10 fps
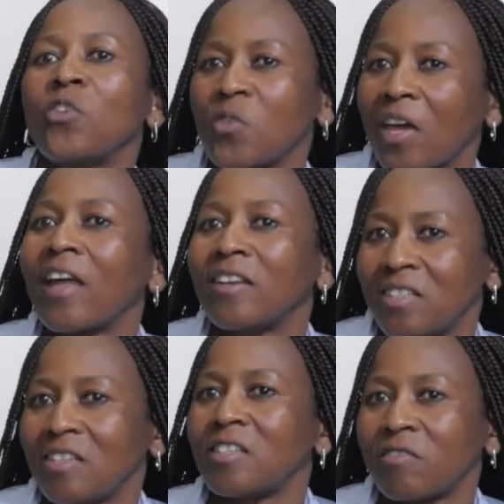you can
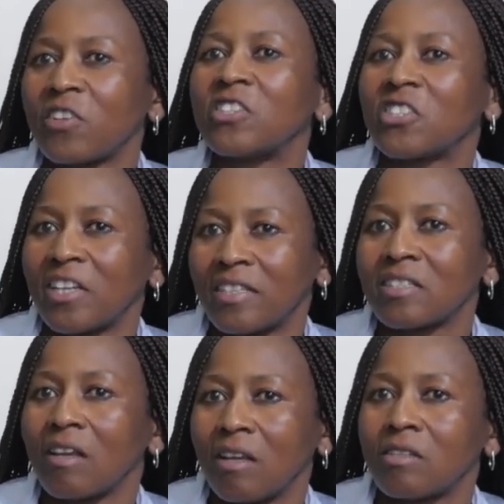differentiate
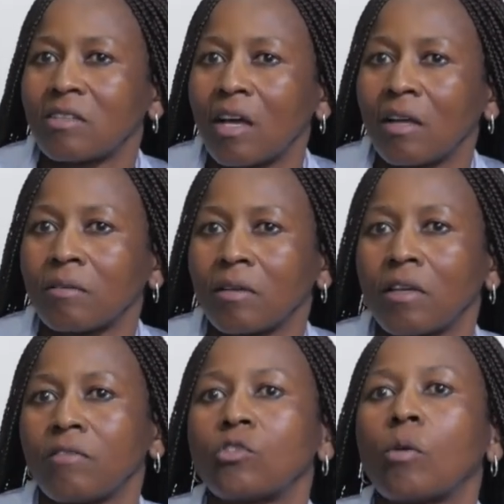and
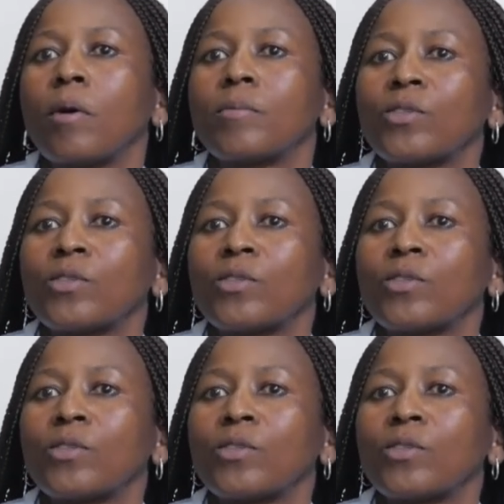give top-ups.